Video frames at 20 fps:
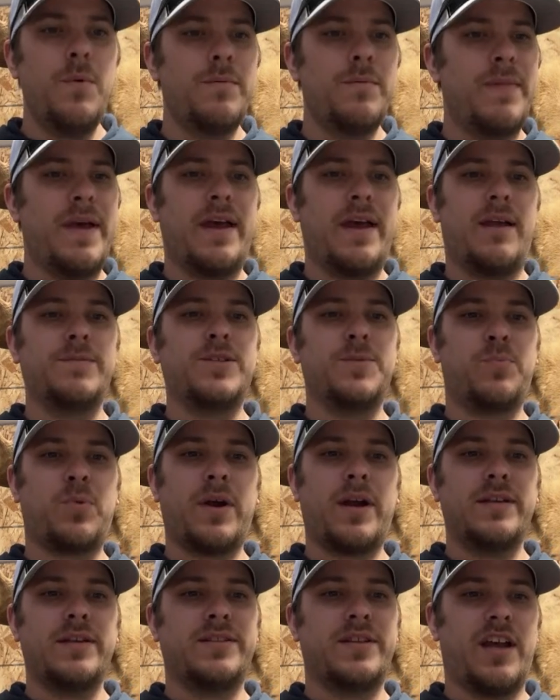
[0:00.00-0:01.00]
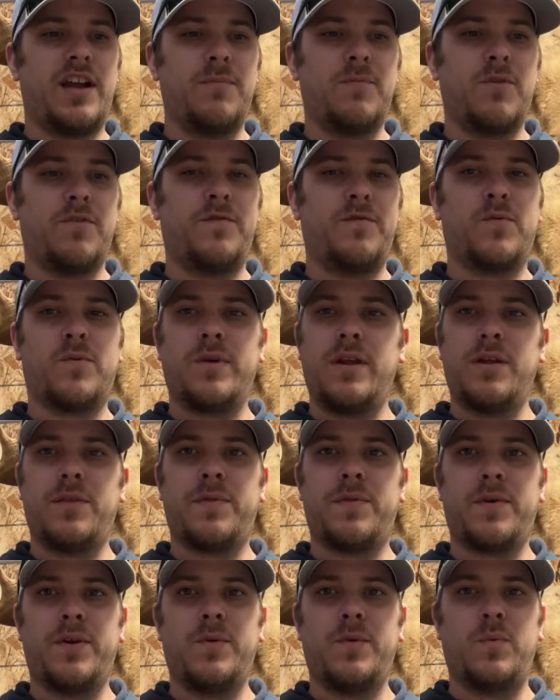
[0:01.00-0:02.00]
Man, I'm surprised IMR
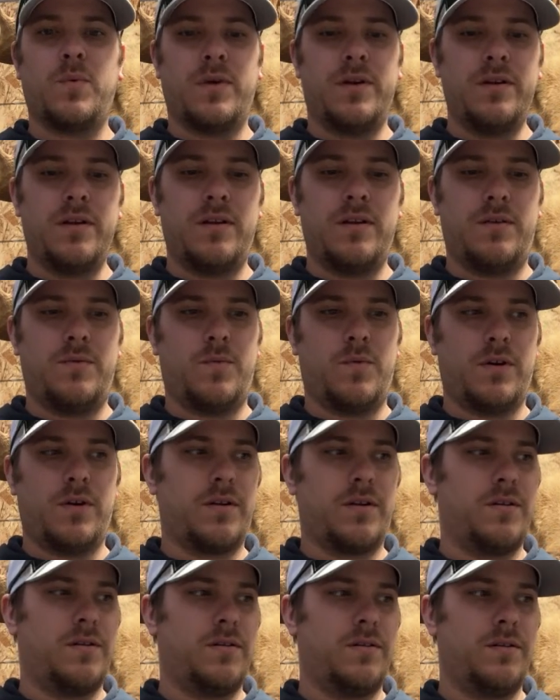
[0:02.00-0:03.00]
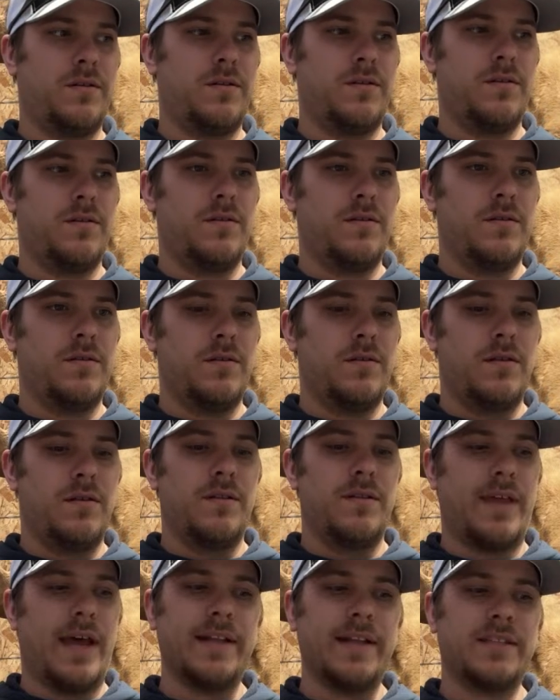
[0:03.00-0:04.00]
4831 didn't work.
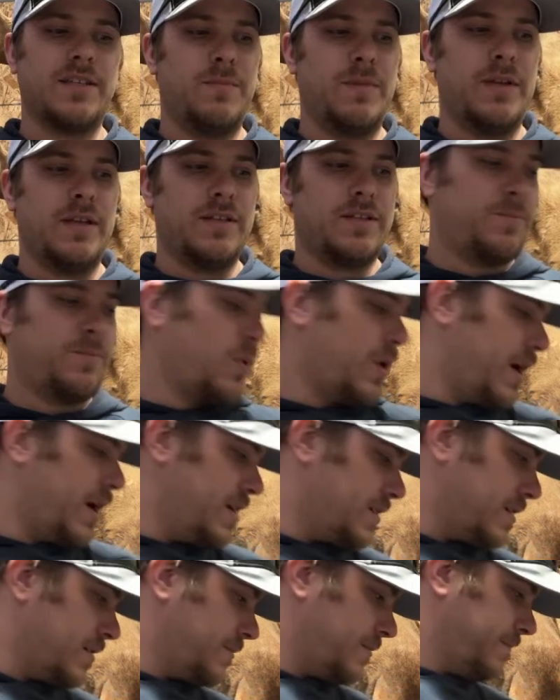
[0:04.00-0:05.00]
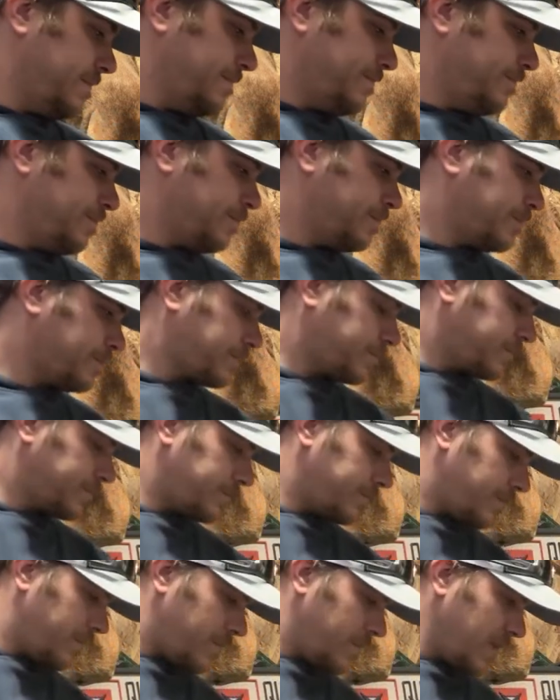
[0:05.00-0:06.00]
That to me is surprising.
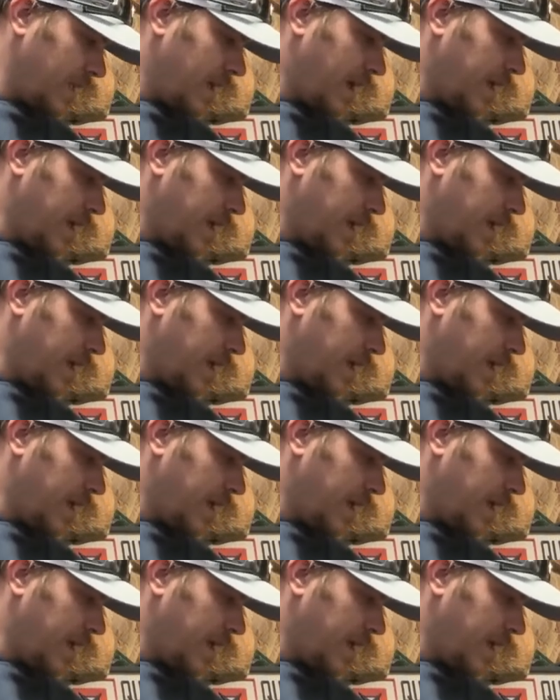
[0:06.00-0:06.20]
I